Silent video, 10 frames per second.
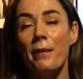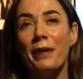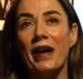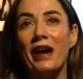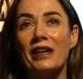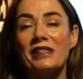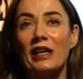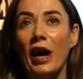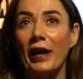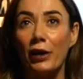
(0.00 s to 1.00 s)
because
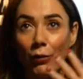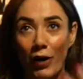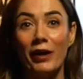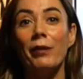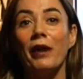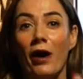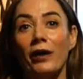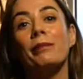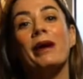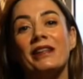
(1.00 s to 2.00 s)
I go on and on
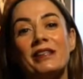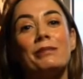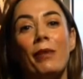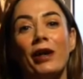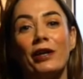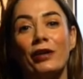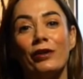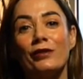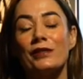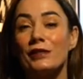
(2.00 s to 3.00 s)
about this
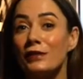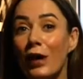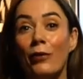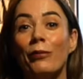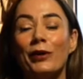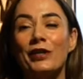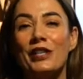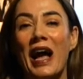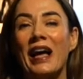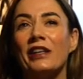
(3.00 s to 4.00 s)
molecule so much
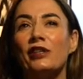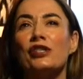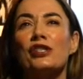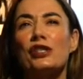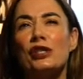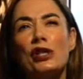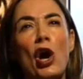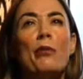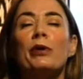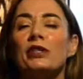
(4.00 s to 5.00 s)
and there's
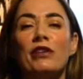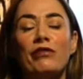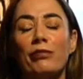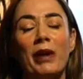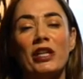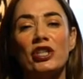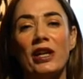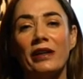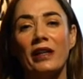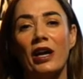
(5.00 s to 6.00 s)
so much information
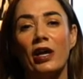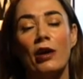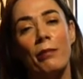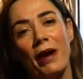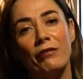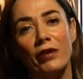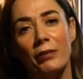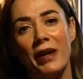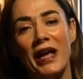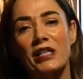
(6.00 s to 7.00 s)
out there about
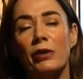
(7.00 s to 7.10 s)
vitamin A.